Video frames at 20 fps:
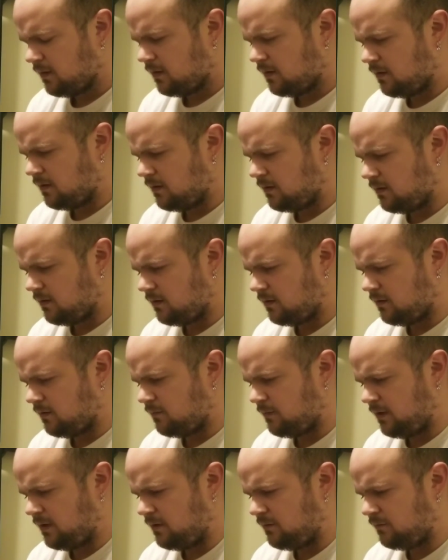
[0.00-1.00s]

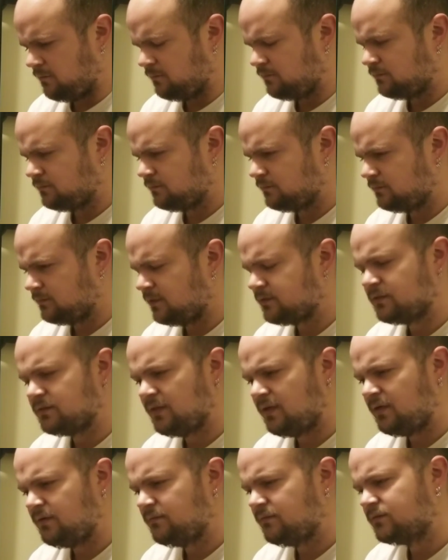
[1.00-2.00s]
Wow, there's a
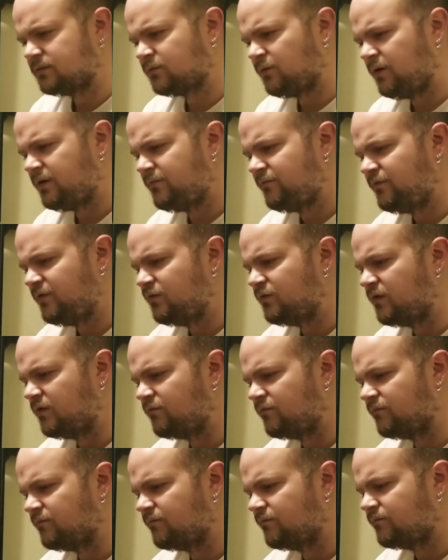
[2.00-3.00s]
lot. There's quite a few
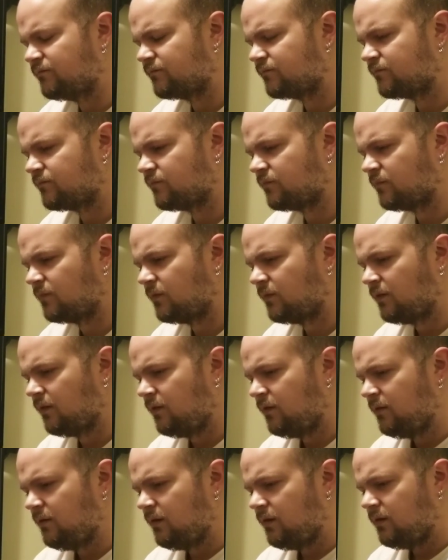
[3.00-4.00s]
of them.
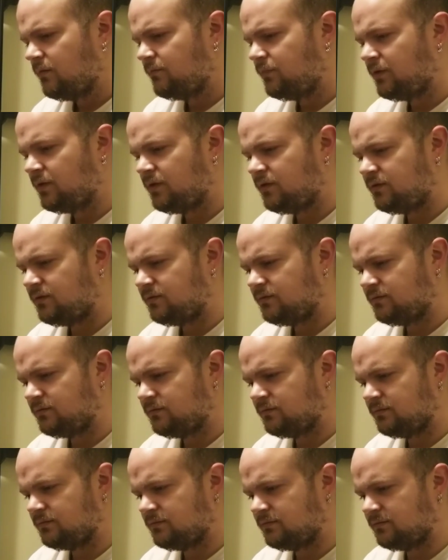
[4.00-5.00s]
But
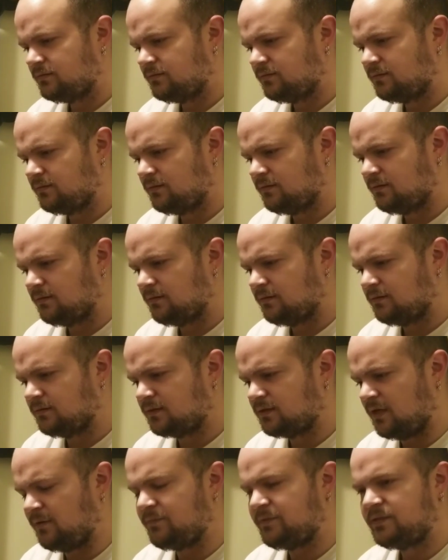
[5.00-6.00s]
the
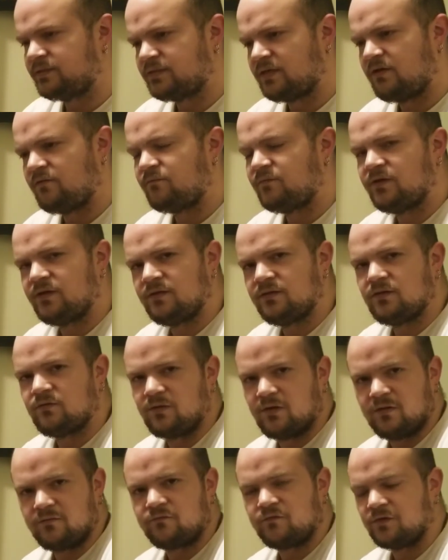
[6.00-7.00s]
companies that have been
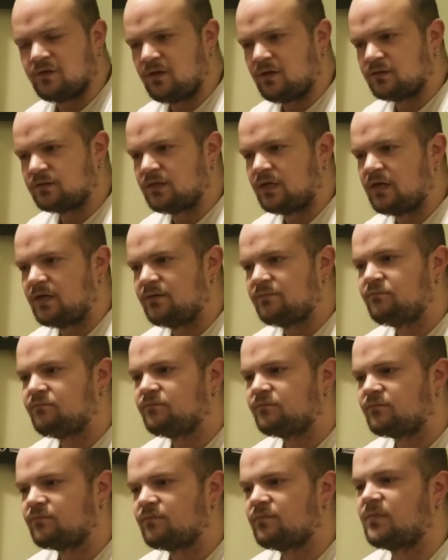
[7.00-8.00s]
around for a long time,
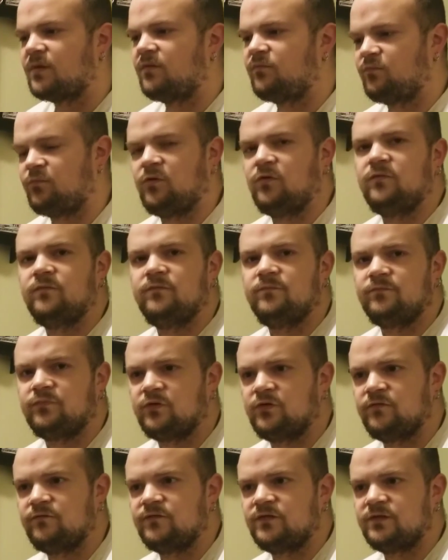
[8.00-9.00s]

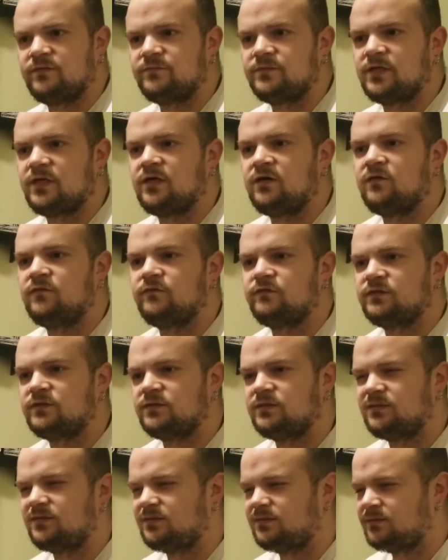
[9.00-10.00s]
proven themselves,
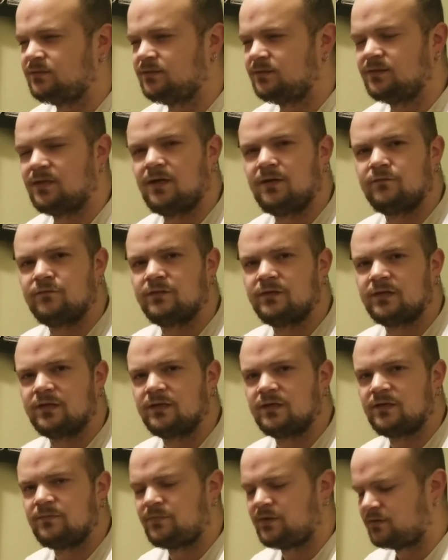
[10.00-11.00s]
you're not really going
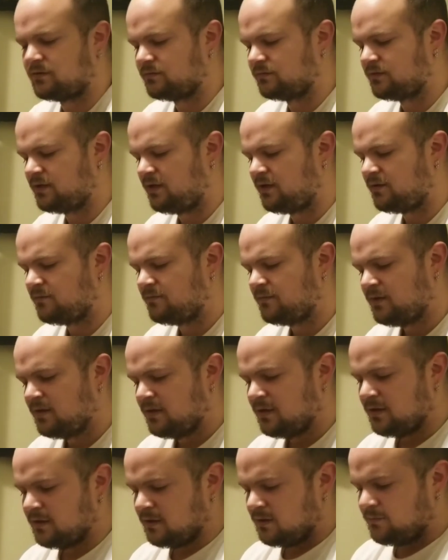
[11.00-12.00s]
to get better than that.
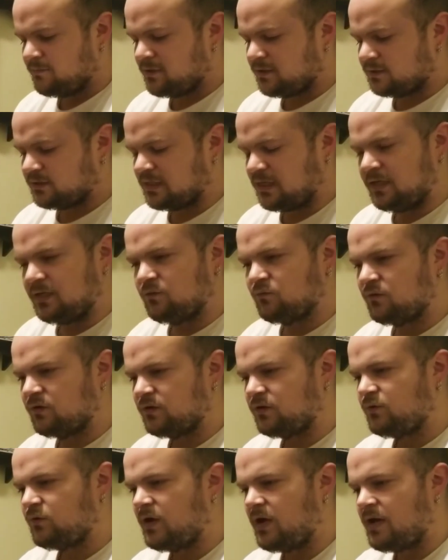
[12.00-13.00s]
But to
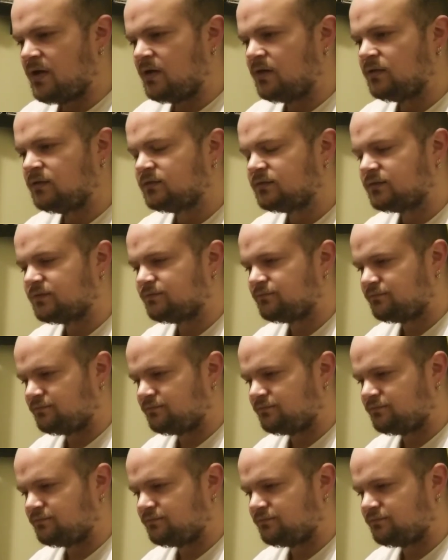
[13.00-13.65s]
anyone who has